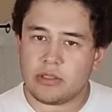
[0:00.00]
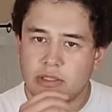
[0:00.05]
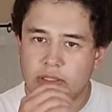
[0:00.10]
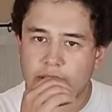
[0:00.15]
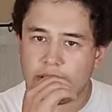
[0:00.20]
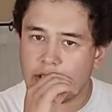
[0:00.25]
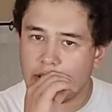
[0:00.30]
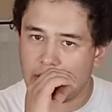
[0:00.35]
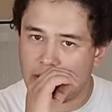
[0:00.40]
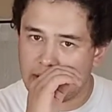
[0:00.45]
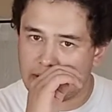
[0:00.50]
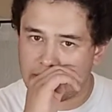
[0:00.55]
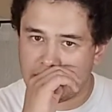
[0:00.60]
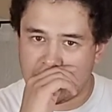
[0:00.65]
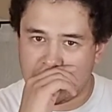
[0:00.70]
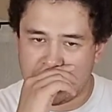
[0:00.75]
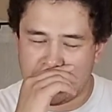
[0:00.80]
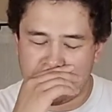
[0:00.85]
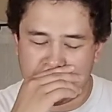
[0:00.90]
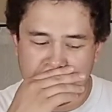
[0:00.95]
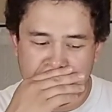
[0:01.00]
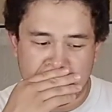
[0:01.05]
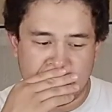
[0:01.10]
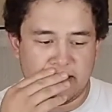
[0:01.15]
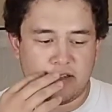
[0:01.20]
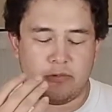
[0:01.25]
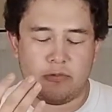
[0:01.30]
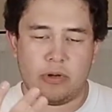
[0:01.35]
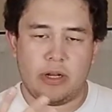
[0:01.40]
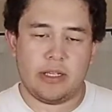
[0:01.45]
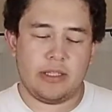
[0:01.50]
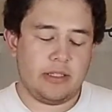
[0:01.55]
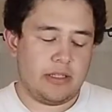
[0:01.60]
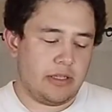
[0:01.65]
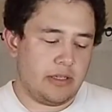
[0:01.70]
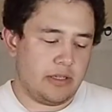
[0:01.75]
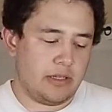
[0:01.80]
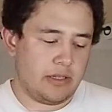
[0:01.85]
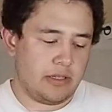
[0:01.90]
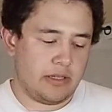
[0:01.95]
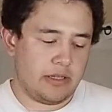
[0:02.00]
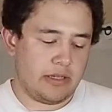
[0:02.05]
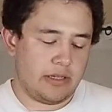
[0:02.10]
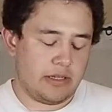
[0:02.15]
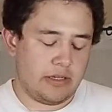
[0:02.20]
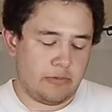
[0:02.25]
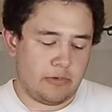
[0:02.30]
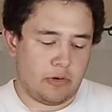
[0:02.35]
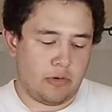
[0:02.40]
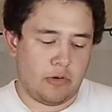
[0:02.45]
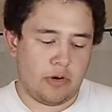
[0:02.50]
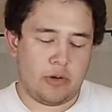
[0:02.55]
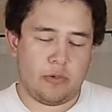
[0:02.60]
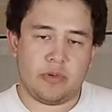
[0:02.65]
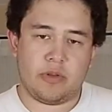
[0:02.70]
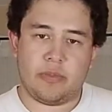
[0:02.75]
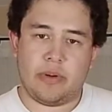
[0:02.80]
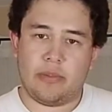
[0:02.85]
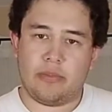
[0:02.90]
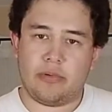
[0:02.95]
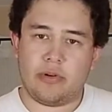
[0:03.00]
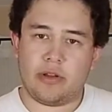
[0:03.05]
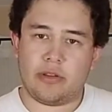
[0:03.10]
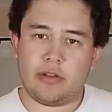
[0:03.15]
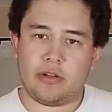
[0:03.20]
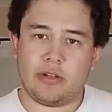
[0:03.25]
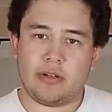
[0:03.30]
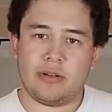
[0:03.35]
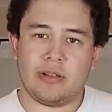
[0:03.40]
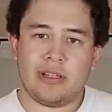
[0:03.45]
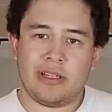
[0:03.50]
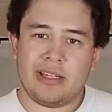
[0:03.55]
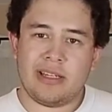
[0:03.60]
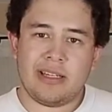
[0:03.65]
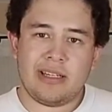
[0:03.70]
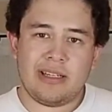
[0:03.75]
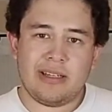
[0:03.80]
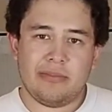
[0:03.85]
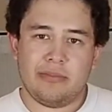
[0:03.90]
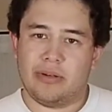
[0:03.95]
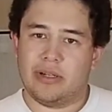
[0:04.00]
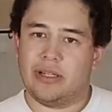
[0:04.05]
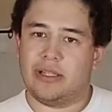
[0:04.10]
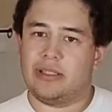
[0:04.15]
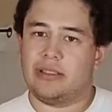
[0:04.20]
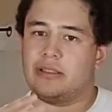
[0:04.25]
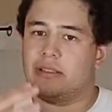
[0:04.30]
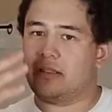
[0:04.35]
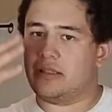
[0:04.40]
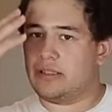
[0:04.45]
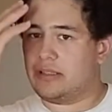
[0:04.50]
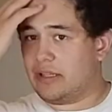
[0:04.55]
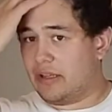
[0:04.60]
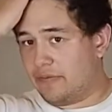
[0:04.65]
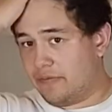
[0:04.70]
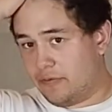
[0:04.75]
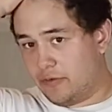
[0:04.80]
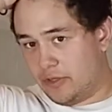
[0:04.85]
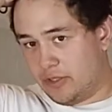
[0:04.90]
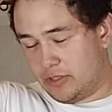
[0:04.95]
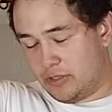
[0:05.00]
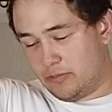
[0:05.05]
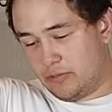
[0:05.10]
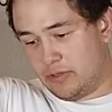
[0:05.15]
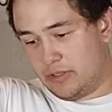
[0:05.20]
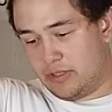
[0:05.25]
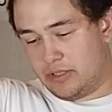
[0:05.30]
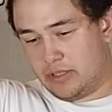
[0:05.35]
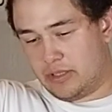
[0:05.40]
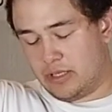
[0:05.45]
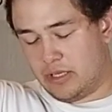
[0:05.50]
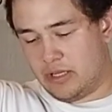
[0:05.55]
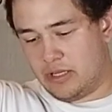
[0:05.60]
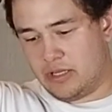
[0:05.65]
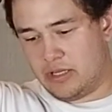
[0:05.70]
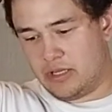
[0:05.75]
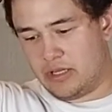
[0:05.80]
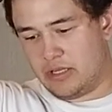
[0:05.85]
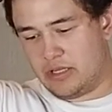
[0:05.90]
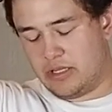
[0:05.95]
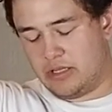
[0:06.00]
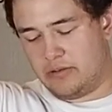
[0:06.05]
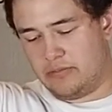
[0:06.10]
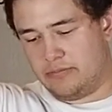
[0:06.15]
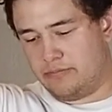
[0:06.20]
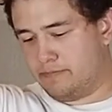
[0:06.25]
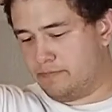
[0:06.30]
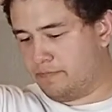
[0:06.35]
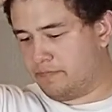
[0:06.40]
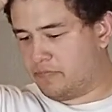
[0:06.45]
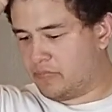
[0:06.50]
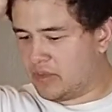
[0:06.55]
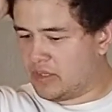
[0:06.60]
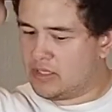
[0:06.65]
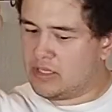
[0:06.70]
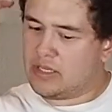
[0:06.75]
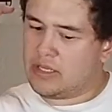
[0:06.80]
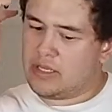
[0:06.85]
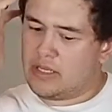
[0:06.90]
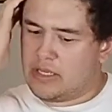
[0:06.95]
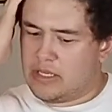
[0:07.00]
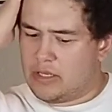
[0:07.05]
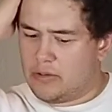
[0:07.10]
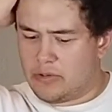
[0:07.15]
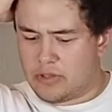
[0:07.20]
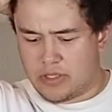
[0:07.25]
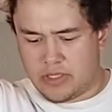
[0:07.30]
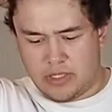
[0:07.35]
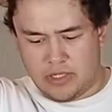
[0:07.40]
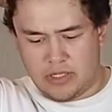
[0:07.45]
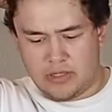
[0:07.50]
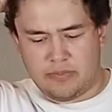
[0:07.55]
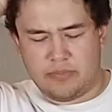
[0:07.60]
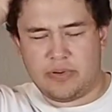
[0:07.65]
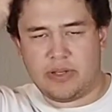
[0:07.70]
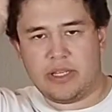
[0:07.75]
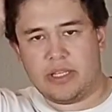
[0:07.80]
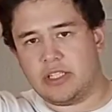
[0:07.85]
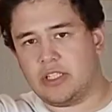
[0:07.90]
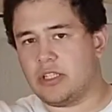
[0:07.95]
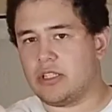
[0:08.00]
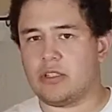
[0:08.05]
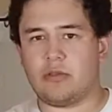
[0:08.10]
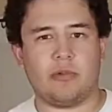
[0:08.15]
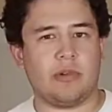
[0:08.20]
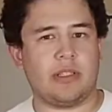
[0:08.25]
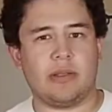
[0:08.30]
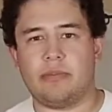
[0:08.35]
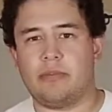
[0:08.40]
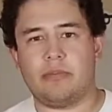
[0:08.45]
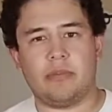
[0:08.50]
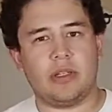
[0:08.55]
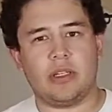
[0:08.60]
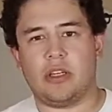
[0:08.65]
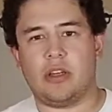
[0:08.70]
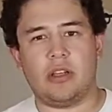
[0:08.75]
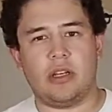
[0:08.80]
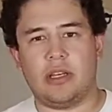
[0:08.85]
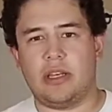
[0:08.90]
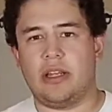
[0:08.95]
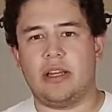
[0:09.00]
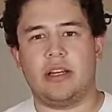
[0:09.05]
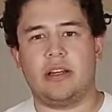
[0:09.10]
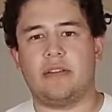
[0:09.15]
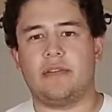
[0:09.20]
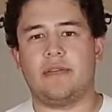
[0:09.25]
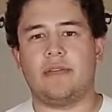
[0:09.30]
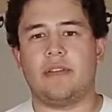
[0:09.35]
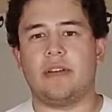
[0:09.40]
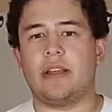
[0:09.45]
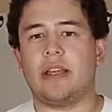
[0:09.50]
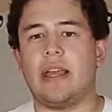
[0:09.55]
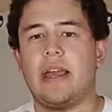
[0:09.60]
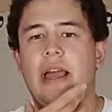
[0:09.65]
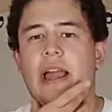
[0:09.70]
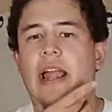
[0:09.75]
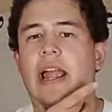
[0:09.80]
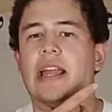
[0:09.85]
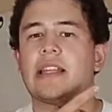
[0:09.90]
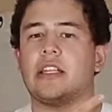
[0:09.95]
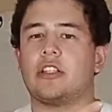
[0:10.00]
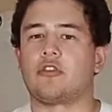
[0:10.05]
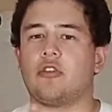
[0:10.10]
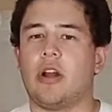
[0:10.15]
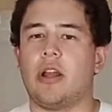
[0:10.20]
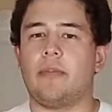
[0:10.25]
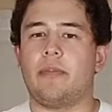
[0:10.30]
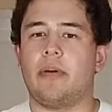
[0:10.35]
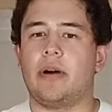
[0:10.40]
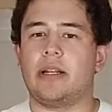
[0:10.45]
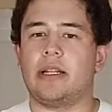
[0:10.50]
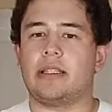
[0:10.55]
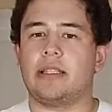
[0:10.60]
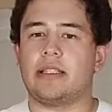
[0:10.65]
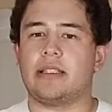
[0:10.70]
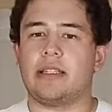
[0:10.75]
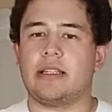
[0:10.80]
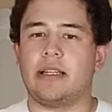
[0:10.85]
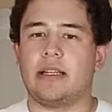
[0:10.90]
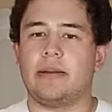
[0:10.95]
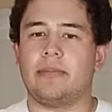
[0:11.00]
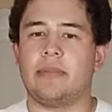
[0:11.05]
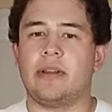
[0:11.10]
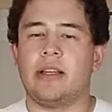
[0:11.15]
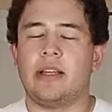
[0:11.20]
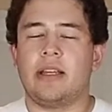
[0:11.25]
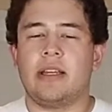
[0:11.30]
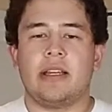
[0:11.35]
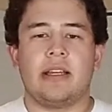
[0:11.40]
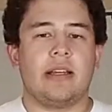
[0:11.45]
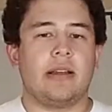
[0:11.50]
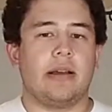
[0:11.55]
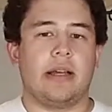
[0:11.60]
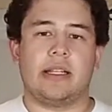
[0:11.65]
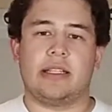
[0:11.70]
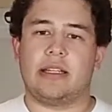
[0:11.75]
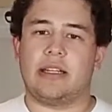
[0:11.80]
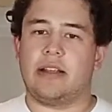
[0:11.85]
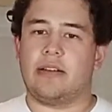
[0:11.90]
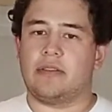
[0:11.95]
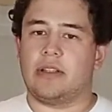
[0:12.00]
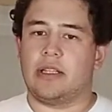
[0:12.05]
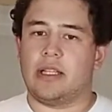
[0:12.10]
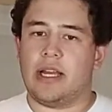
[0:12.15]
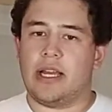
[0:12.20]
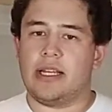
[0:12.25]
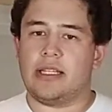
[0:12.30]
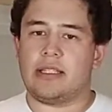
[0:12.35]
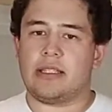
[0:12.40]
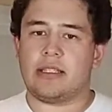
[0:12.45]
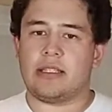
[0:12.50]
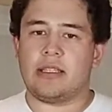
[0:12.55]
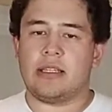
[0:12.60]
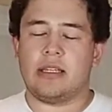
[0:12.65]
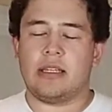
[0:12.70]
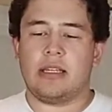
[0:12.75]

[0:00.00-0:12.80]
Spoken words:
such a long time. I did a recording with my brother, but that footage was it was good, but it just wasn't good enough. I had the tripod at the time, I didn't have the lights,